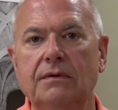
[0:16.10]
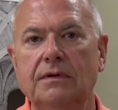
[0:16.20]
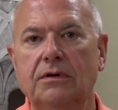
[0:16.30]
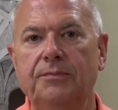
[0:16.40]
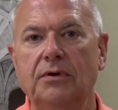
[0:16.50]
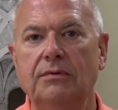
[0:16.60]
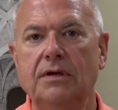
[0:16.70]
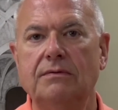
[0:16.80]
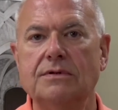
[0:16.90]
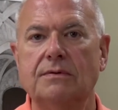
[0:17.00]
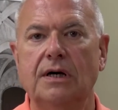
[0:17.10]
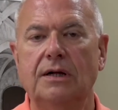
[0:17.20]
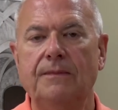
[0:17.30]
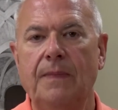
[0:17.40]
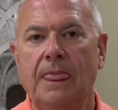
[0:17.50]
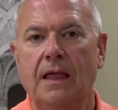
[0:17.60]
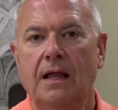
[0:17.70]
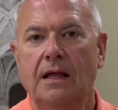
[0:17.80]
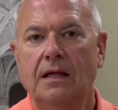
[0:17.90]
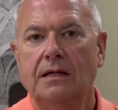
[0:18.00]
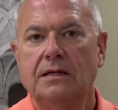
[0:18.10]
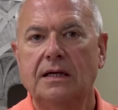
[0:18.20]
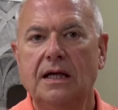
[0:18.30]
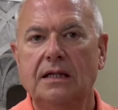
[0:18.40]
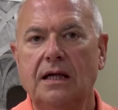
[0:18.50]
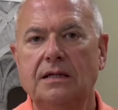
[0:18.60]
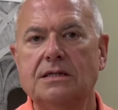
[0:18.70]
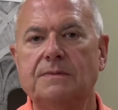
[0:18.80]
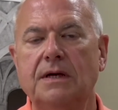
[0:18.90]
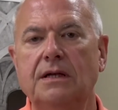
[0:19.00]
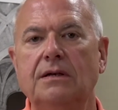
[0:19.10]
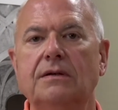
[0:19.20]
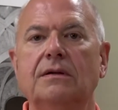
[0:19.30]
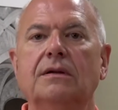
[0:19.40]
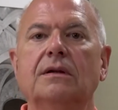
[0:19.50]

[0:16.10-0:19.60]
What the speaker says: Hope your week was well. Today I'd like to spend